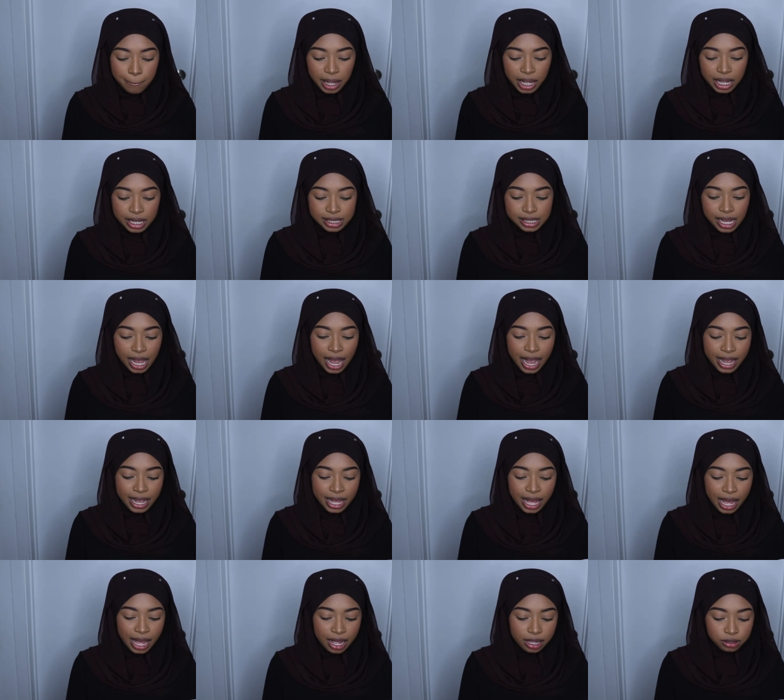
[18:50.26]
But I
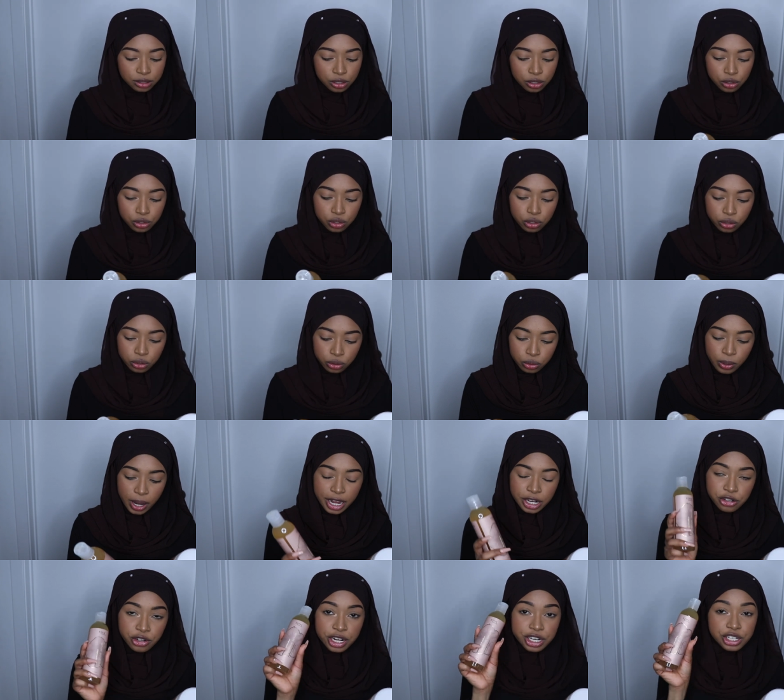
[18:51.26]
got two
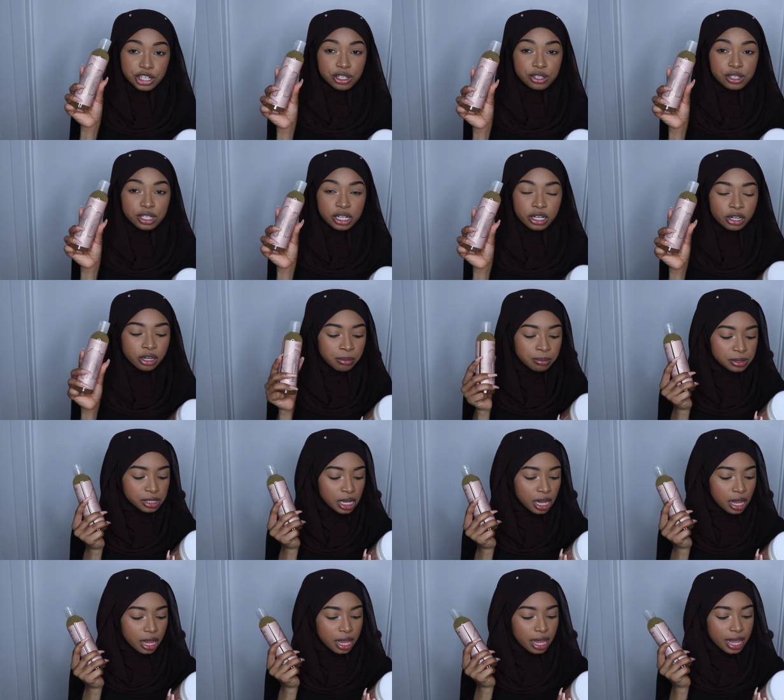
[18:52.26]
hydration
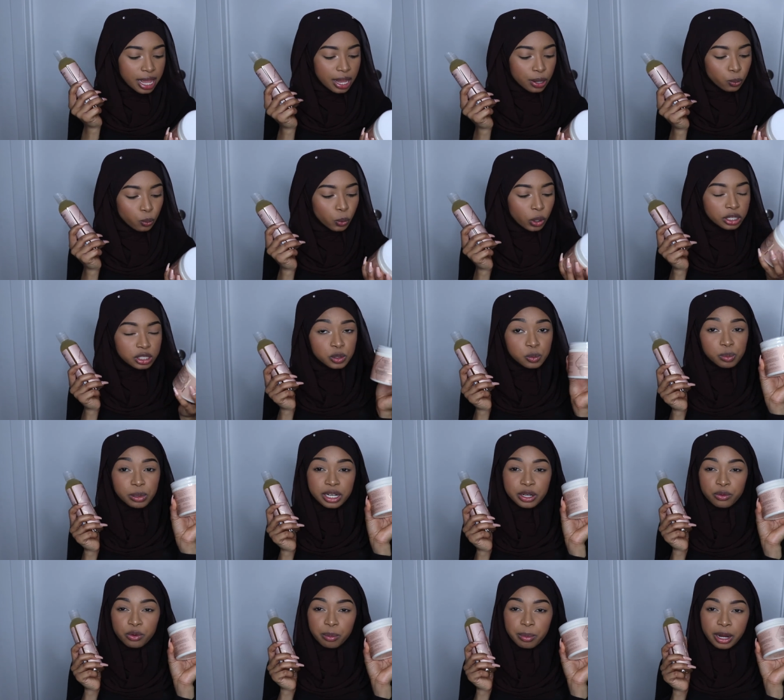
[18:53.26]
serums and one
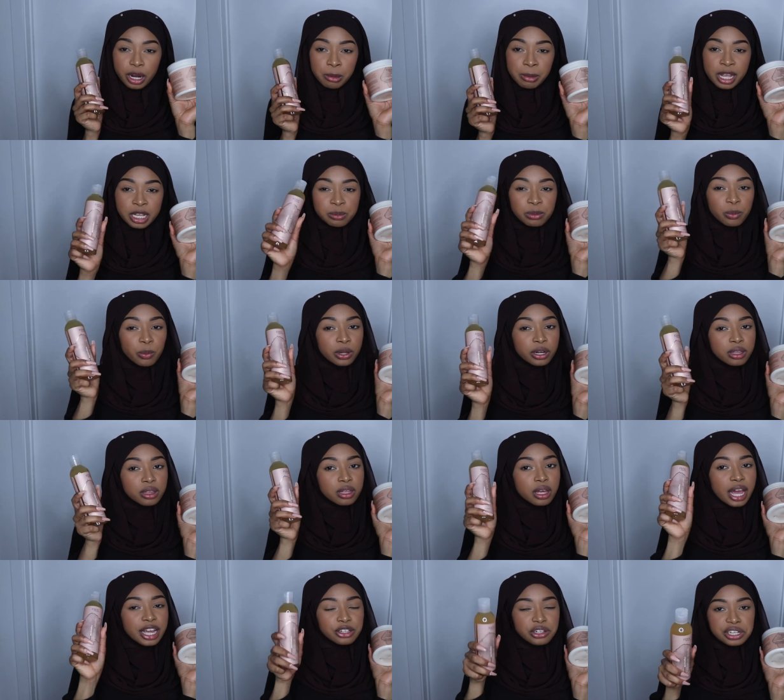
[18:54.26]
split and repair mask, but one
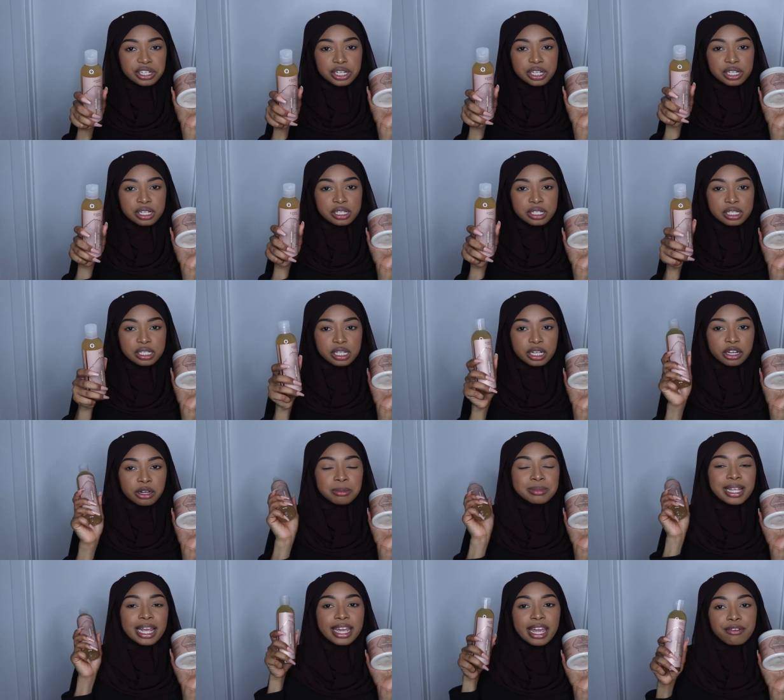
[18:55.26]
of the hydration
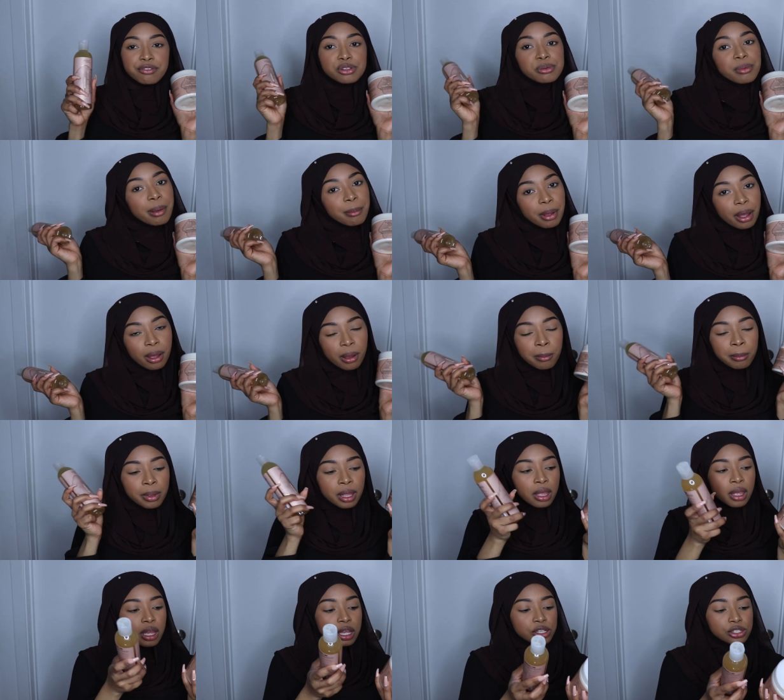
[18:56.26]
serums I gave to my mom.
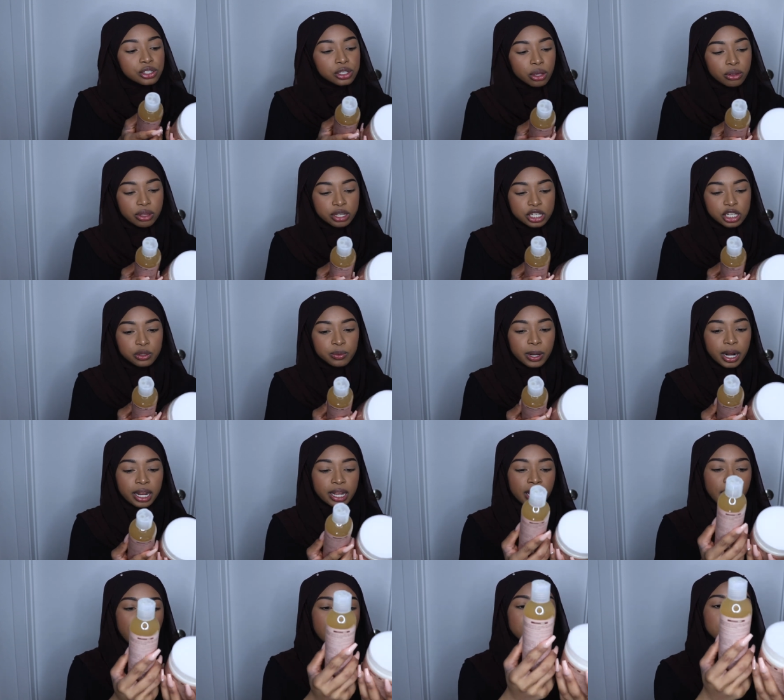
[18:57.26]
So this is what I
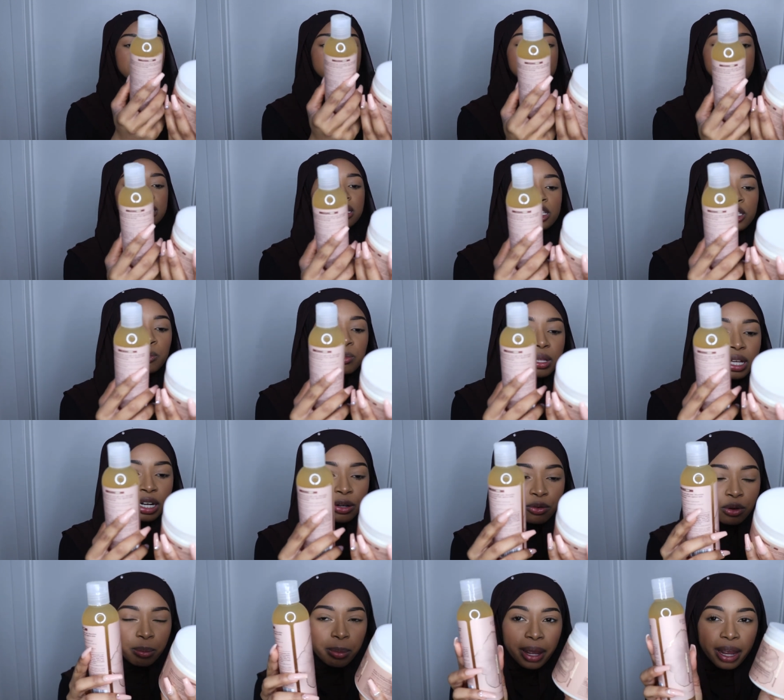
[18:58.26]
got. This is a split
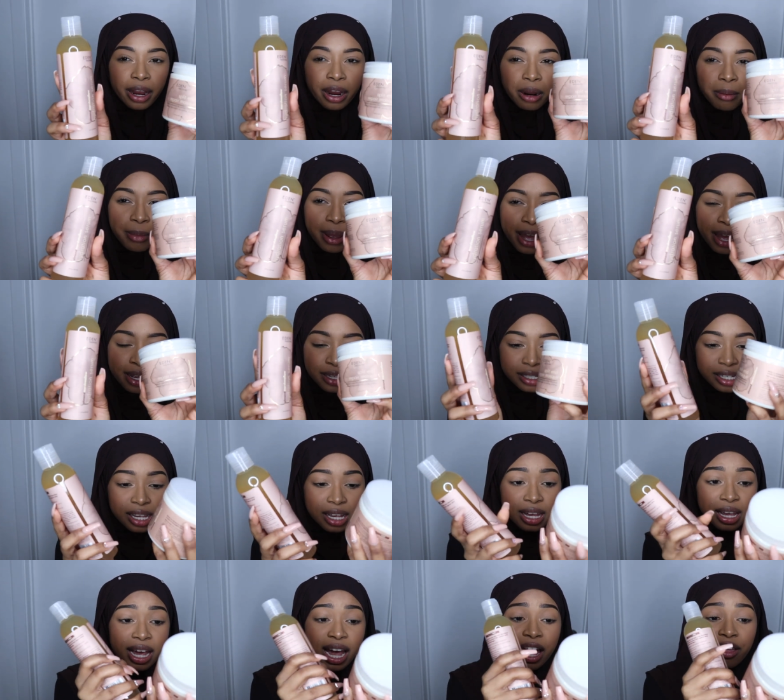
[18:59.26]
and repair mask.
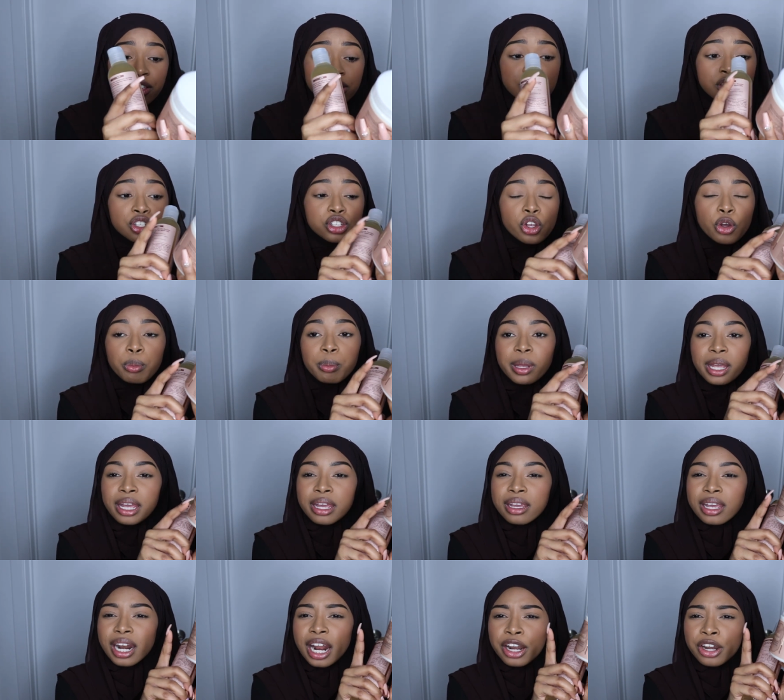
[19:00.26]
And this is so
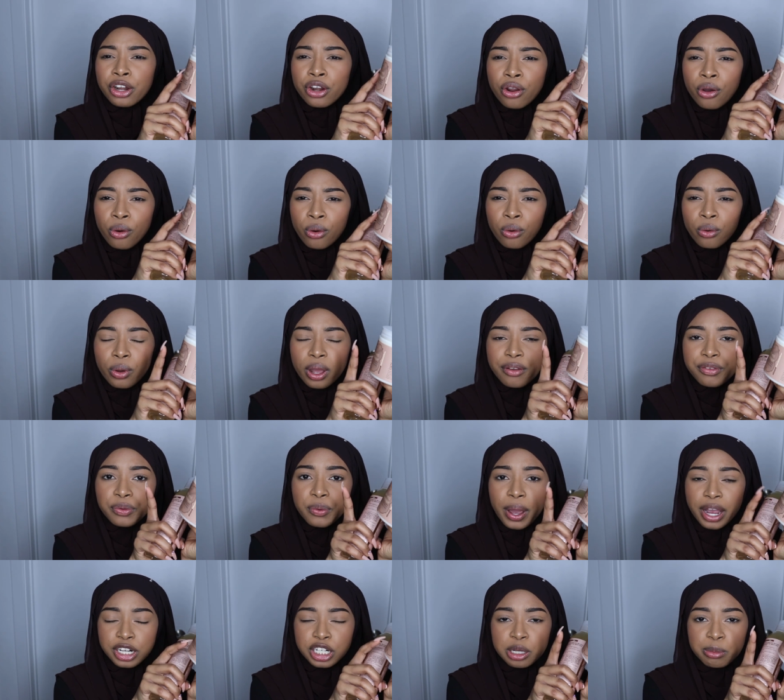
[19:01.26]
big, and I know if
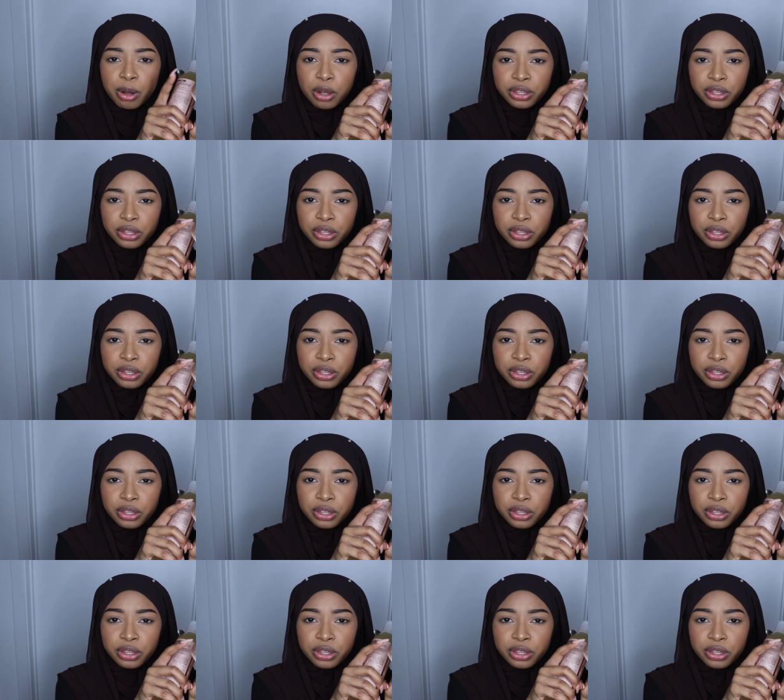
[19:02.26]
you actually